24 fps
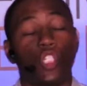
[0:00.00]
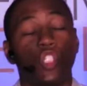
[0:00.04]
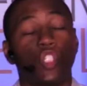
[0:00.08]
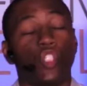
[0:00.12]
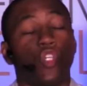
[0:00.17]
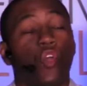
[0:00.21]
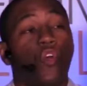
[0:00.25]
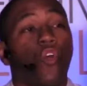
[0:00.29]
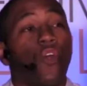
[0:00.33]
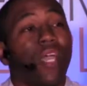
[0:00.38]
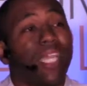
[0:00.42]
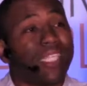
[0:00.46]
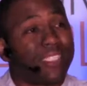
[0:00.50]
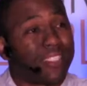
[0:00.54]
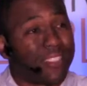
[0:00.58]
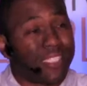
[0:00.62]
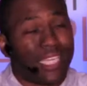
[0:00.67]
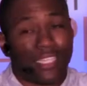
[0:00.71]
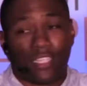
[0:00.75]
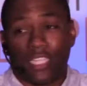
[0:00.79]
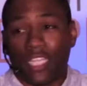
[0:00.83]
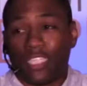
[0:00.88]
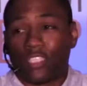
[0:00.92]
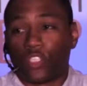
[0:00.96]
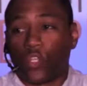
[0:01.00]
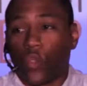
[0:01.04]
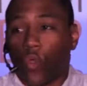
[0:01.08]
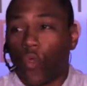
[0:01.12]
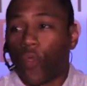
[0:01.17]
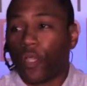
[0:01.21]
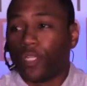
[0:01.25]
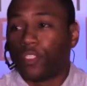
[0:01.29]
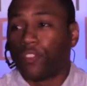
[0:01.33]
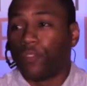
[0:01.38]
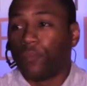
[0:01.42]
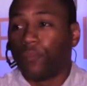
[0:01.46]
rejoice that it's
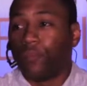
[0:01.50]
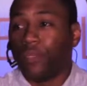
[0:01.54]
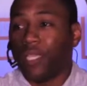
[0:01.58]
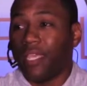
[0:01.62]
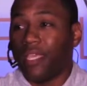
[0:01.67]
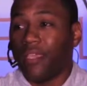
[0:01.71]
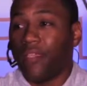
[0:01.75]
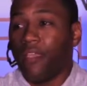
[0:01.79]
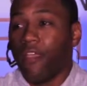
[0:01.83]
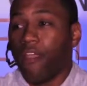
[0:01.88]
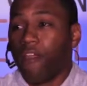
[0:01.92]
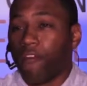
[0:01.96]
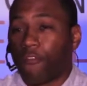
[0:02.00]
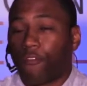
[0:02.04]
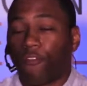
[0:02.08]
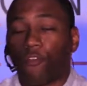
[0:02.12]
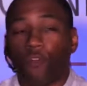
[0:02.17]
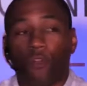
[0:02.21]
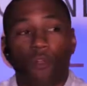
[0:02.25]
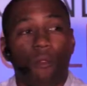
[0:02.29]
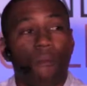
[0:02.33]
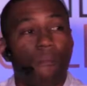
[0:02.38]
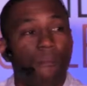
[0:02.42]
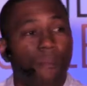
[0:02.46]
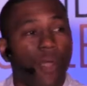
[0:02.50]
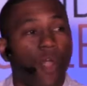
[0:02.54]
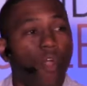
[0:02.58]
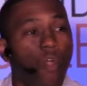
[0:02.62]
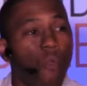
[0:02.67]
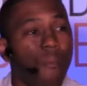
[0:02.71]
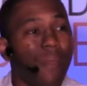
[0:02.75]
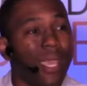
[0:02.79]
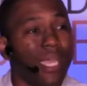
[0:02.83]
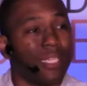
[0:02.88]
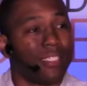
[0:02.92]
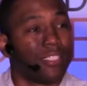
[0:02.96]
going to be for a
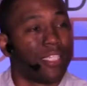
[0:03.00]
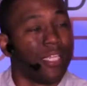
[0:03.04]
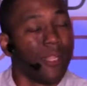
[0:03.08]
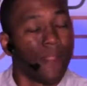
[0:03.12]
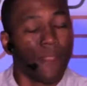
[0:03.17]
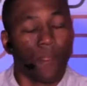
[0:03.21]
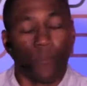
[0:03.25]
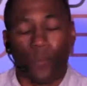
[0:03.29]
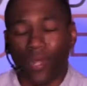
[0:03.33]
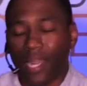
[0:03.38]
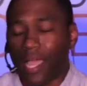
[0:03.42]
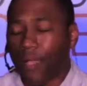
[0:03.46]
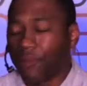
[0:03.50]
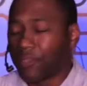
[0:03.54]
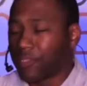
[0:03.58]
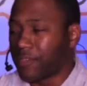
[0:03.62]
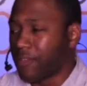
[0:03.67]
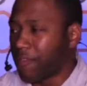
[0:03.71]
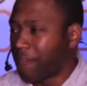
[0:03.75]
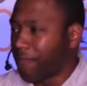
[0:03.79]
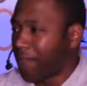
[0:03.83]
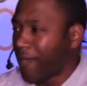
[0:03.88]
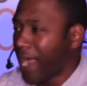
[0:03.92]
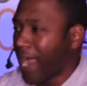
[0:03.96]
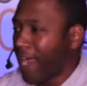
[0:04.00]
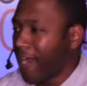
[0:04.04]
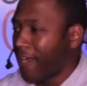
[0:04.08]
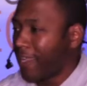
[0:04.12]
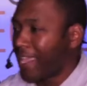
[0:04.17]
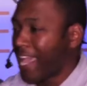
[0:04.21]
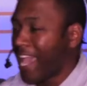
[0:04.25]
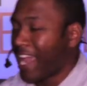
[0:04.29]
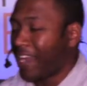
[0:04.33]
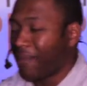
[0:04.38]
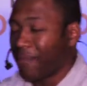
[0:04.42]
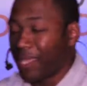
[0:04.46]
moment. When I was in the
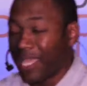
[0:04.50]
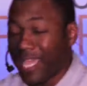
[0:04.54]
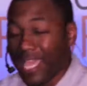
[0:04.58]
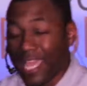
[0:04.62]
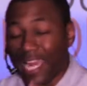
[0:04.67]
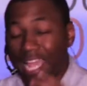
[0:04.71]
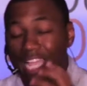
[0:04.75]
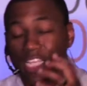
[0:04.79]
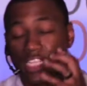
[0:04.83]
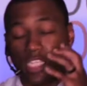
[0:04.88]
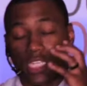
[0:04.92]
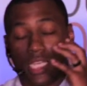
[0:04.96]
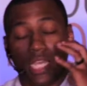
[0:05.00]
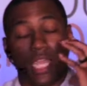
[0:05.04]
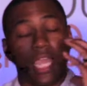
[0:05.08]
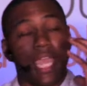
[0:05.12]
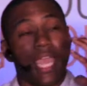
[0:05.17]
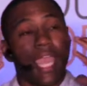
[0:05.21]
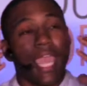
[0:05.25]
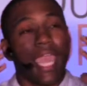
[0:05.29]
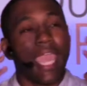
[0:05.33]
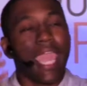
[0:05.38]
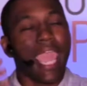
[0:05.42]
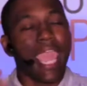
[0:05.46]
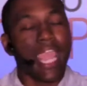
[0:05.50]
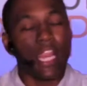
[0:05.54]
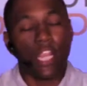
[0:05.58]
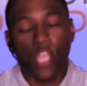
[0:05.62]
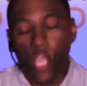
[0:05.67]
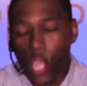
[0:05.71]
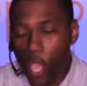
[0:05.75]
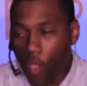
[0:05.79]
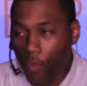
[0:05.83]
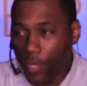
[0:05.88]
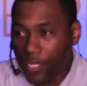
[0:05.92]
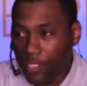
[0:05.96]
fire academy, and I used to
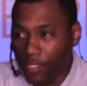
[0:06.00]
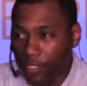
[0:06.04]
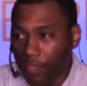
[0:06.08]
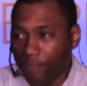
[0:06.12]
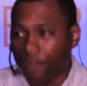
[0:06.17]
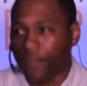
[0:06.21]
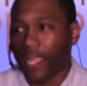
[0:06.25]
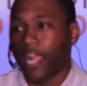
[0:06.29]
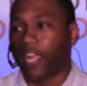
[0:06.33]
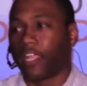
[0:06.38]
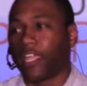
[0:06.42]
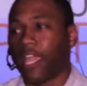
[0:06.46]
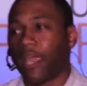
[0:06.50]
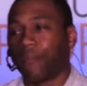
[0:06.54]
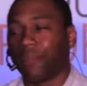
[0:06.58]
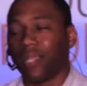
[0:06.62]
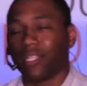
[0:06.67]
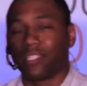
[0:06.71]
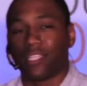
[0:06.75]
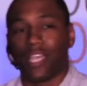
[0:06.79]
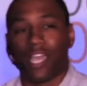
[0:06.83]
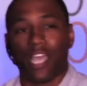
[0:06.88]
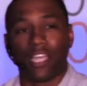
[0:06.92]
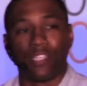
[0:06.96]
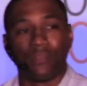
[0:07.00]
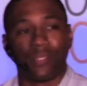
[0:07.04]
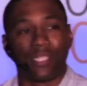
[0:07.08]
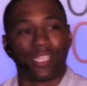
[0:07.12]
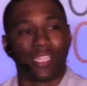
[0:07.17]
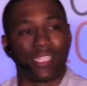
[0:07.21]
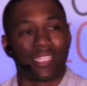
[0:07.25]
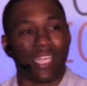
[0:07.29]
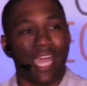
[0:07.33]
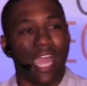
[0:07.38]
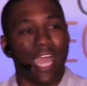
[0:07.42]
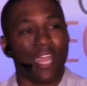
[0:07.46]
hate going to the fire academy at times,
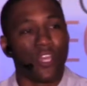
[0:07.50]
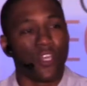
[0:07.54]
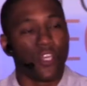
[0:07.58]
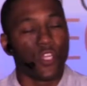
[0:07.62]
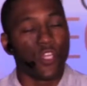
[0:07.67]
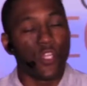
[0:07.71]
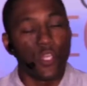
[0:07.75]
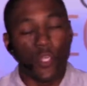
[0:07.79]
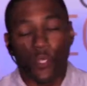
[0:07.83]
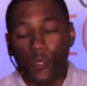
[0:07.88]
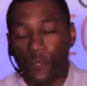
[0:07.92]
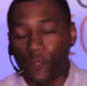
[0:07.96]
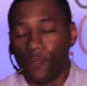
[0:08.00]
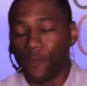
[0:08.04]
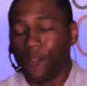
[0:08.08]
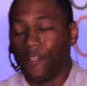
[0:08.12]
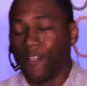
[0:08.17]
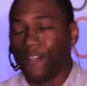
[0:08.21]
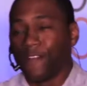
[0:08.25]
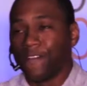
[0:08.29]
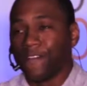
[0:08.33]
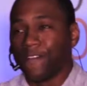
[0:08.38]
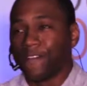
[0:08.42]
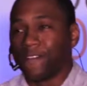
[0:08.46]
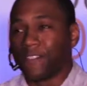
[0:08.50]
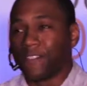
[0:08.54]
because I knew